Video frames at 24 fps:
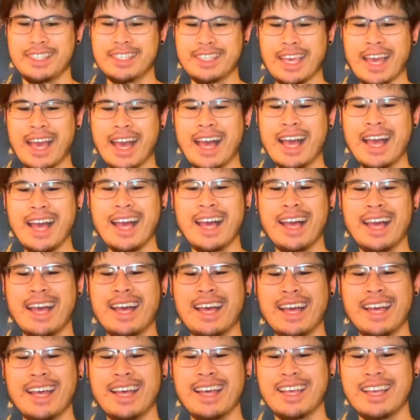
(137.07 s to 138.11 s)

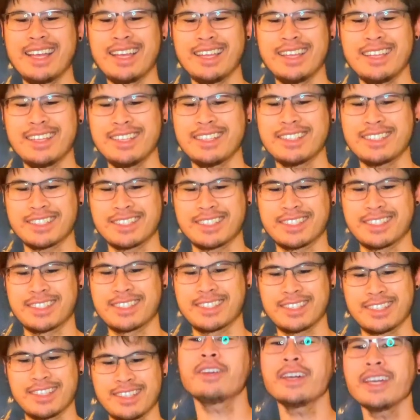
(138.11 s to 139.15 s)

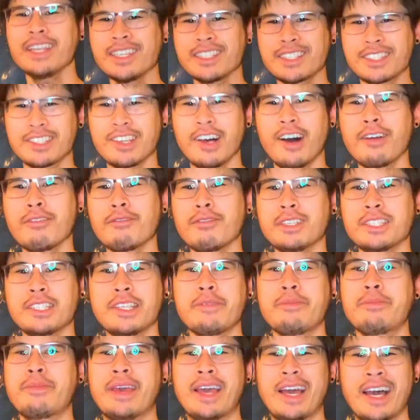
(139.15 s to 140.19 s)
Yes. Okay, this song
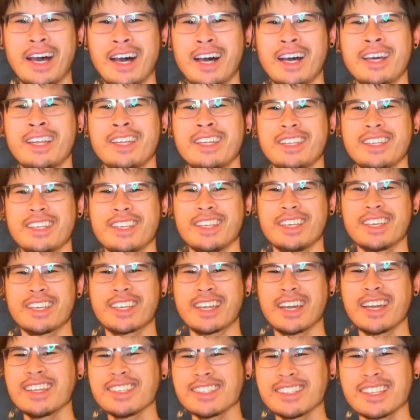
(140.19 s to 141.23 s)
wasn't bad. It
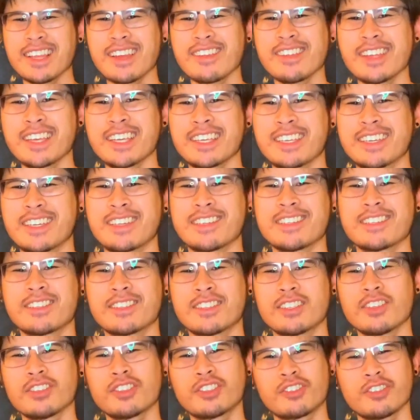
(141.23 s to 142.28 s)
kind of sounded like
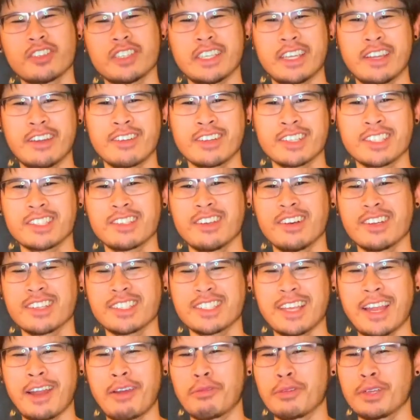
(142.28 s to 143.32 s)
those generic songs
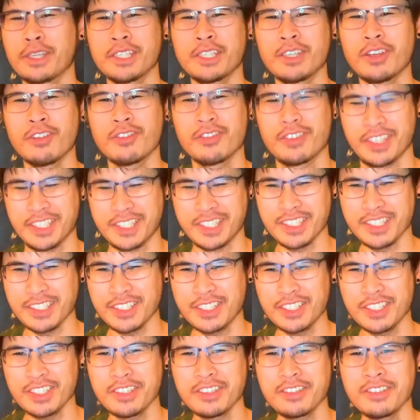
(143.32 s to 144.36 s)
that I really don't listen
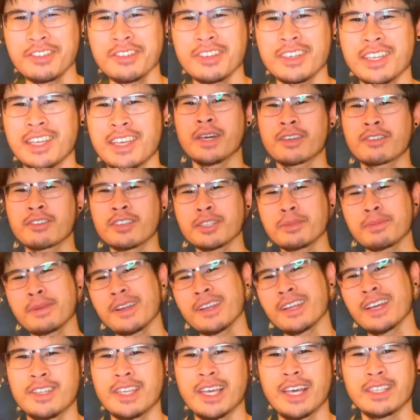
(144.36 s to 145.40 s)
to. But Chris
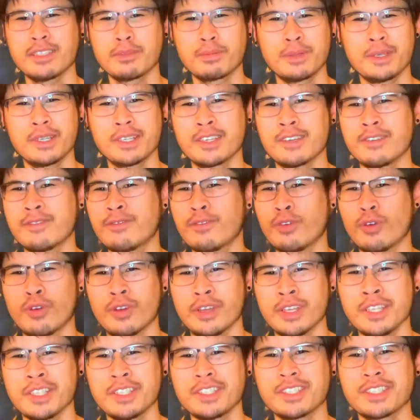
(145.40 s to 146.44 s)
Brown has a pretty good
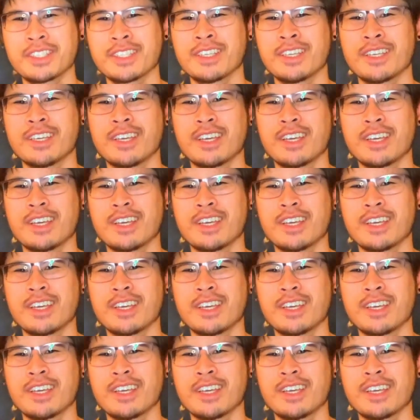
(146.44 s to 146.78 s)
voice.